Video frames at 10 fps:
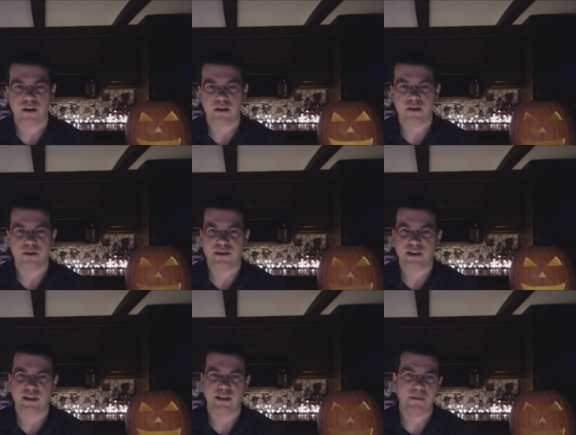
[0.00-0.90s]
article is
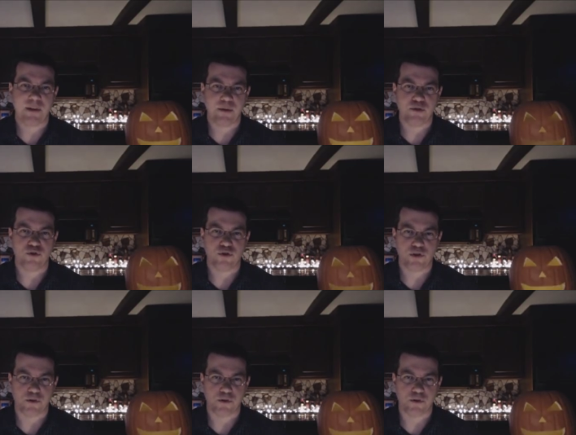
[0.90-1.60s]
the claim that was used